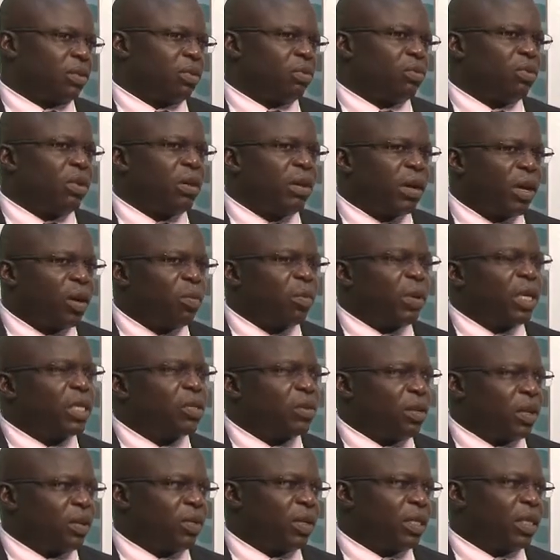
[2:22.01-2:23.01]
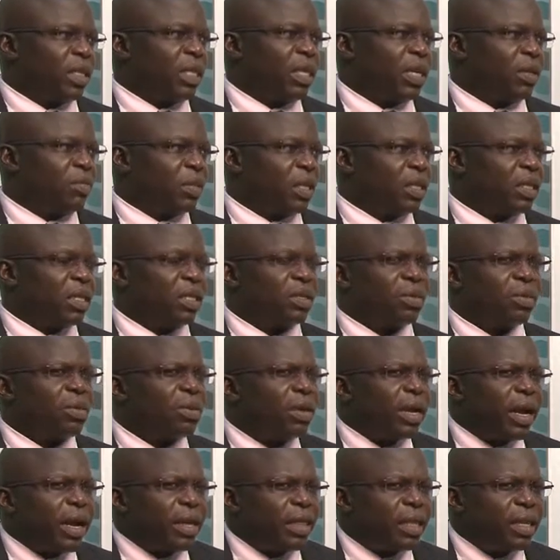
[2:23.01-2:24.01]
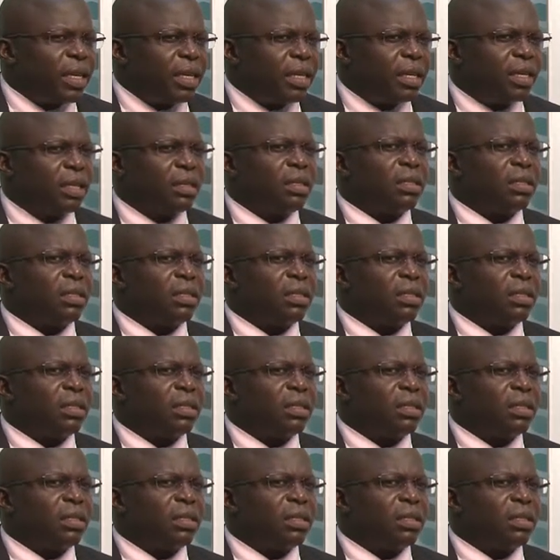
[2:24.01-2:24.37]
would help us to address climate change. So I think